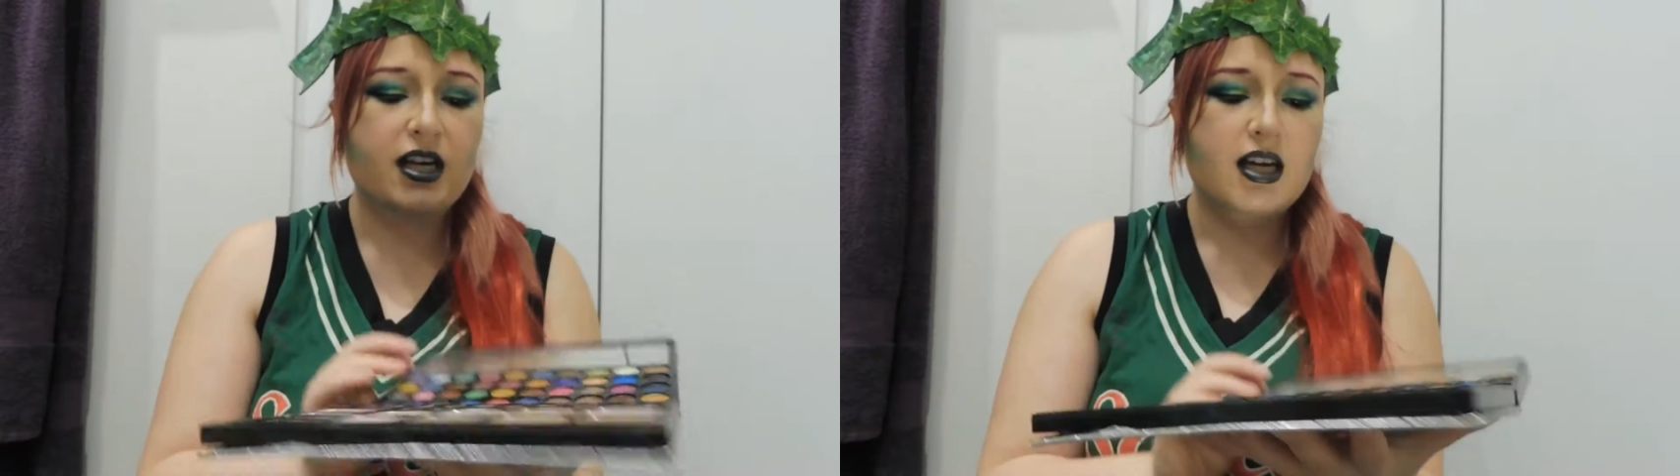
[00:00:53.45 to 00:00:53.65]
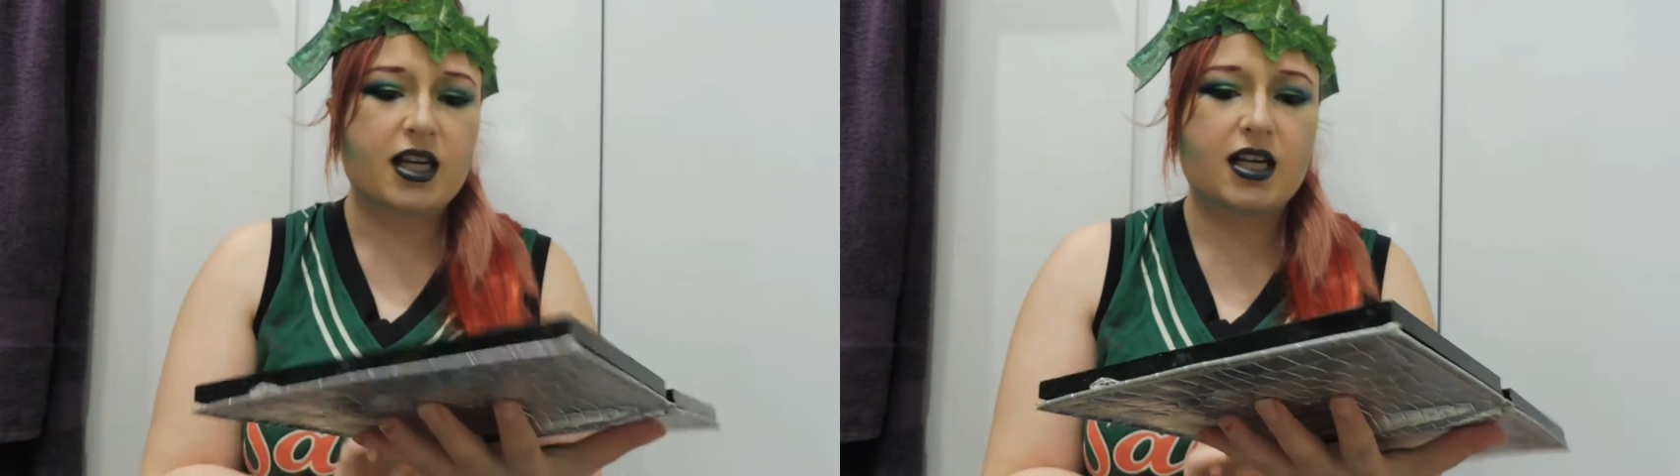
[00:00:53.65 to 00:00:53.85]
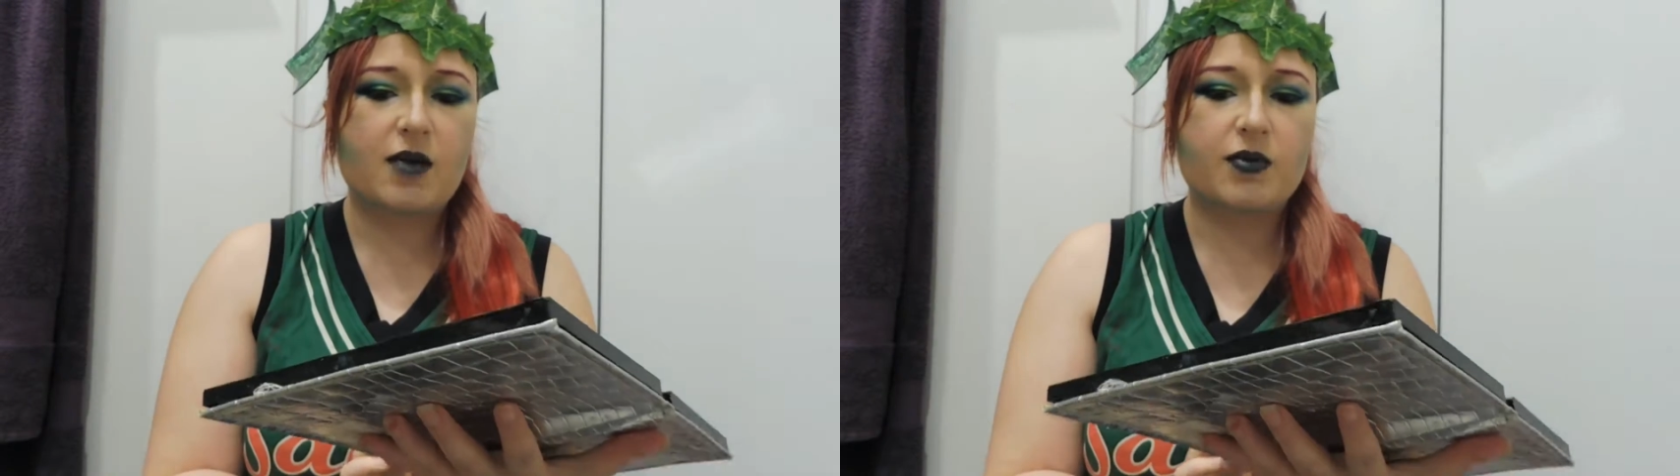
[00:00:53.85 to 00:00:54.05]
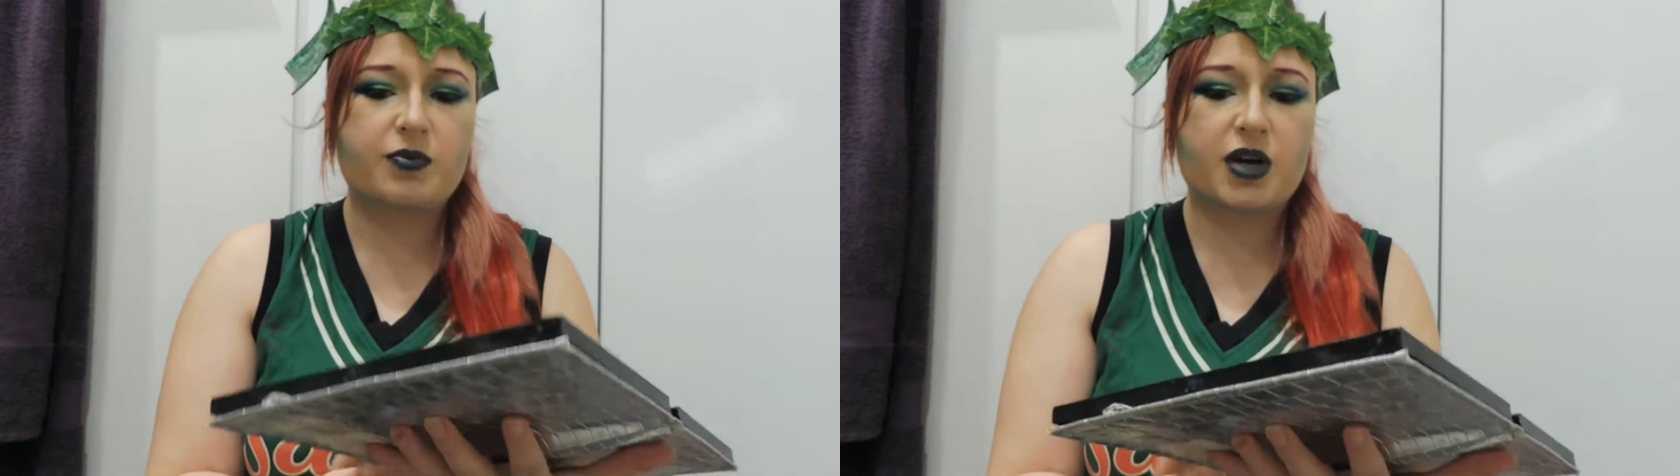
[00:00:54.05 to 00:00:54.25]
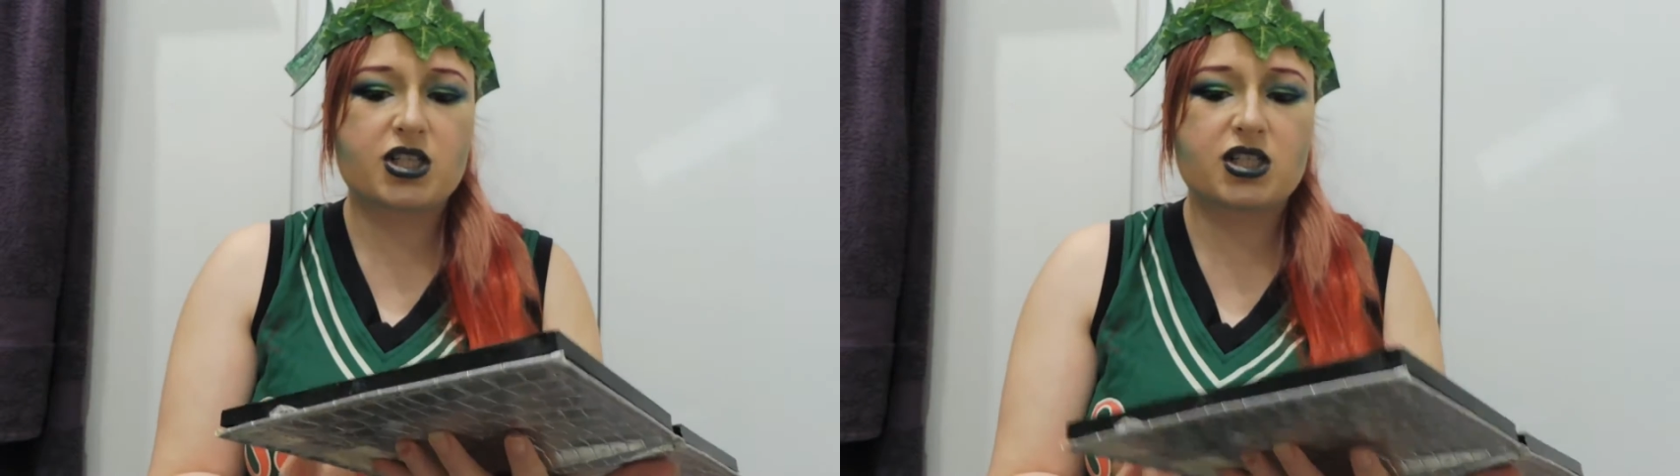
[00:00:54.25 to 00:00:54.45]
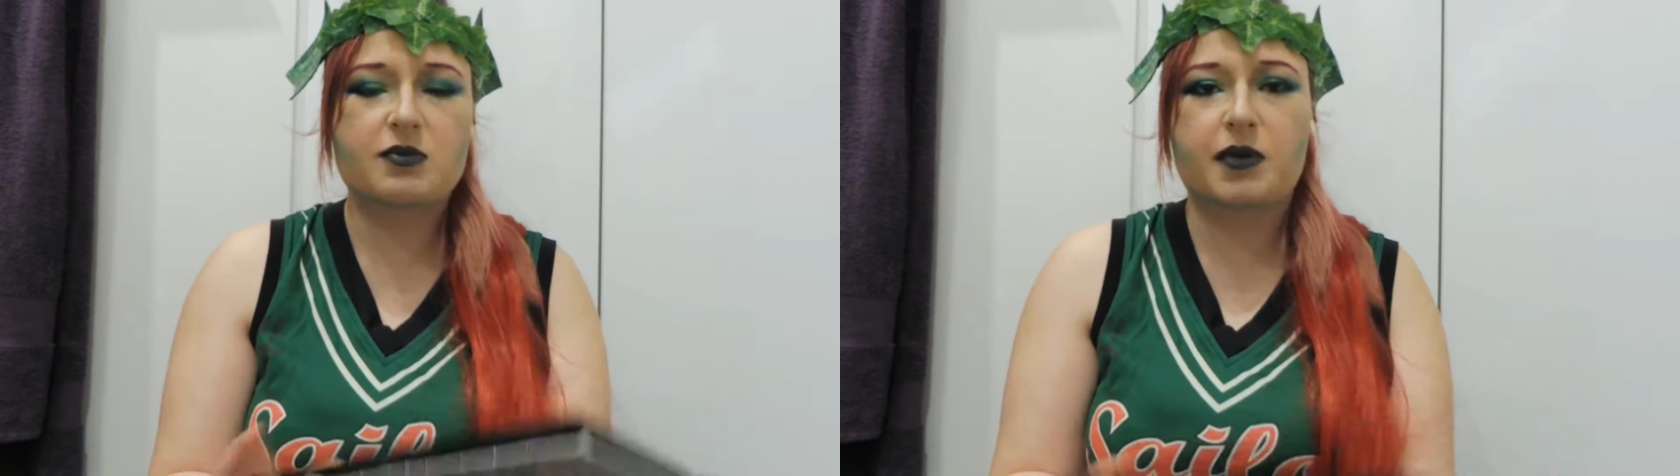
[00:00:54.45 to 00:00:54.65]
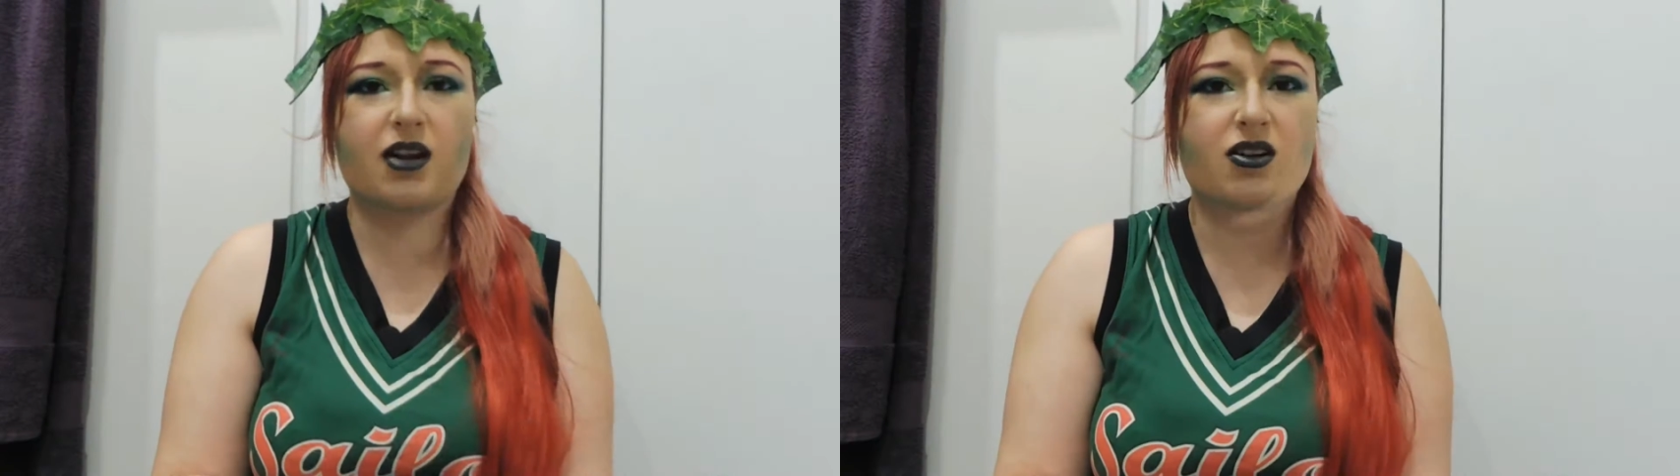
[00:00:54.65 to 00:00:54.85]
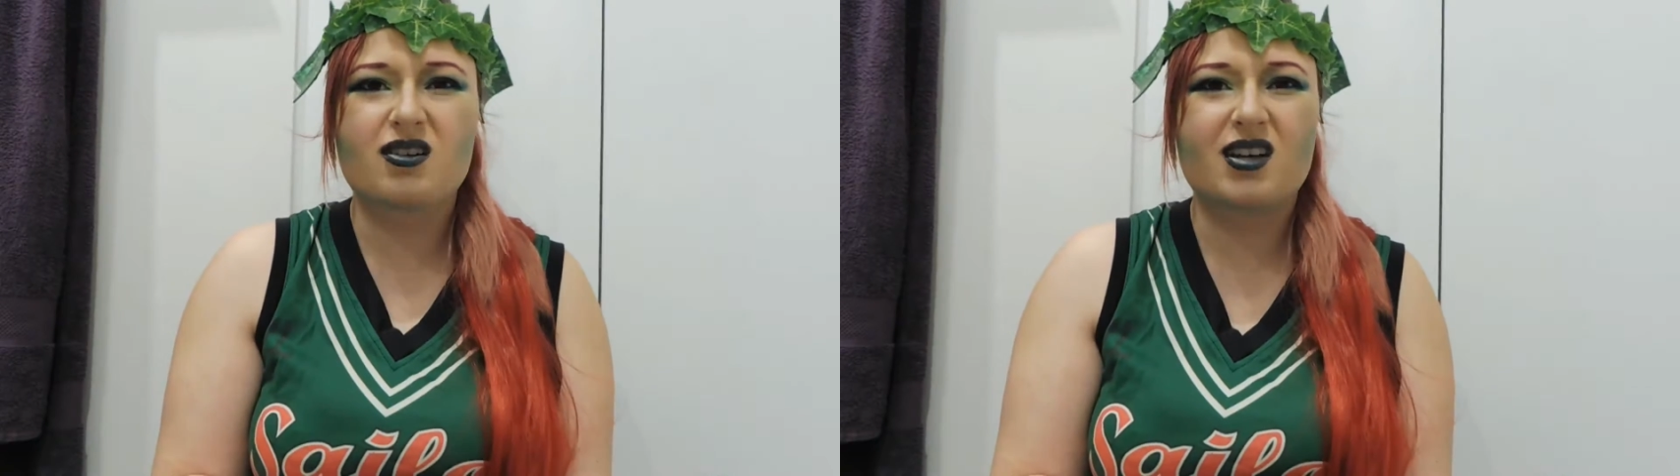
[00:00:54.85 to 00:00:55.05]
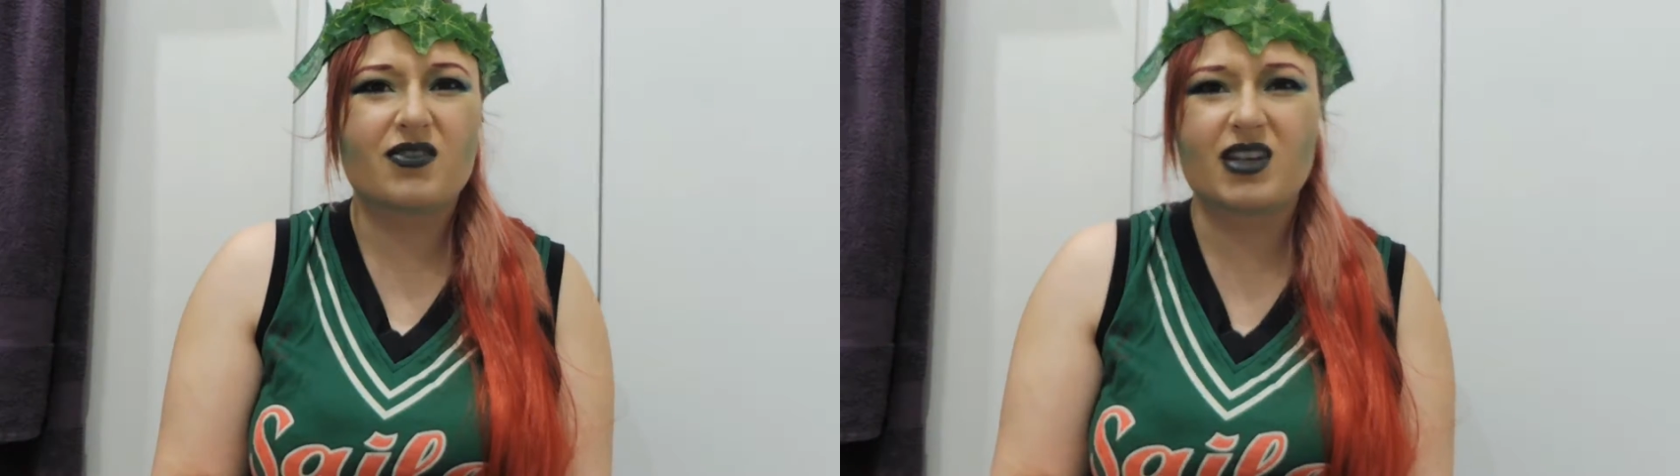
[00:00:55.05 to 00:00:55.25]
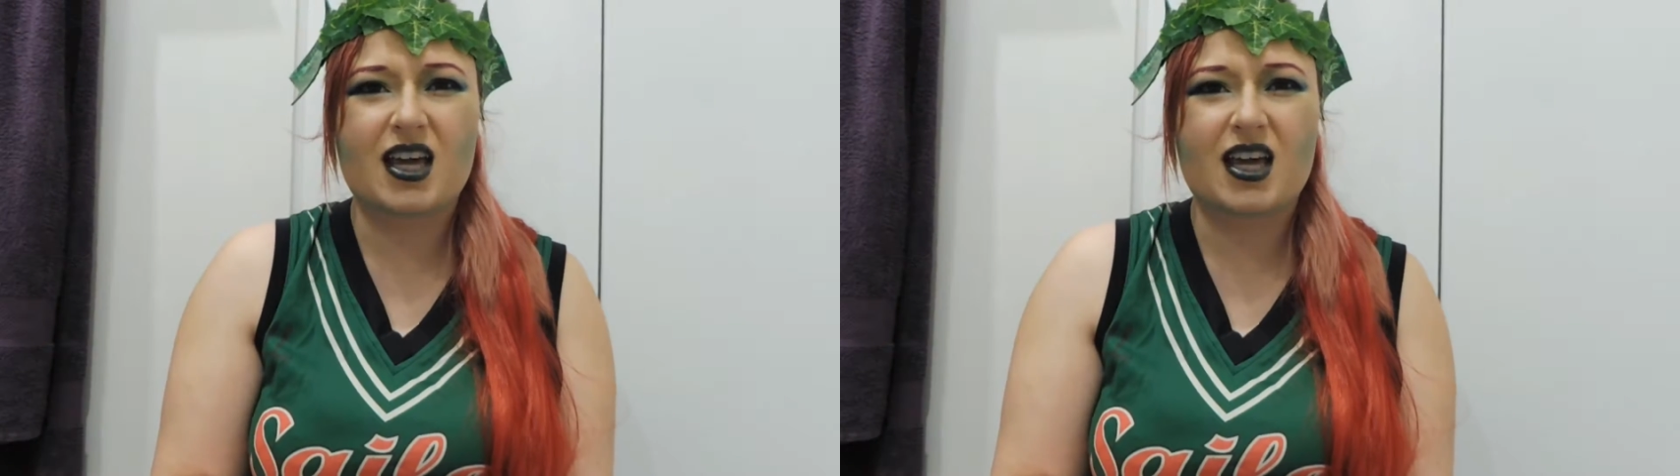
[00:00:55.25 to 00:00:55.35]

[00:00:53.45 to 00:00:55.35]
It did come with brushes, but I don't ever